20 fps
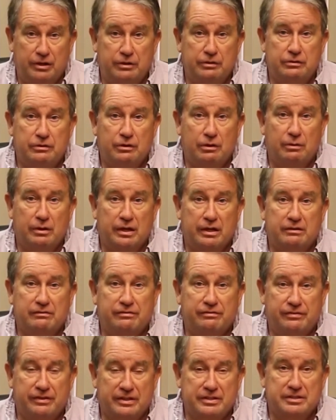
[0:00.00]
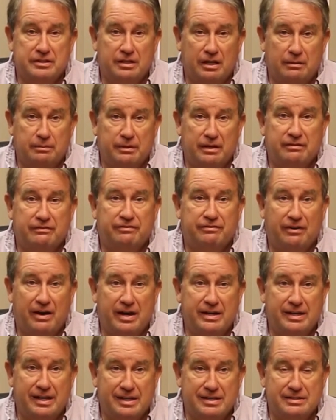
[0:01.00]
you can go ahead and fix it up and
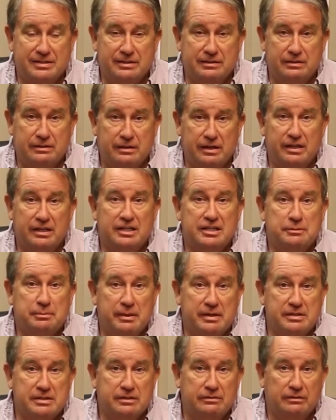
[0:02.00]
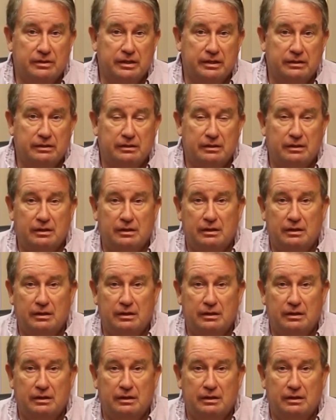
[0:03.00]
finance it inexpensively.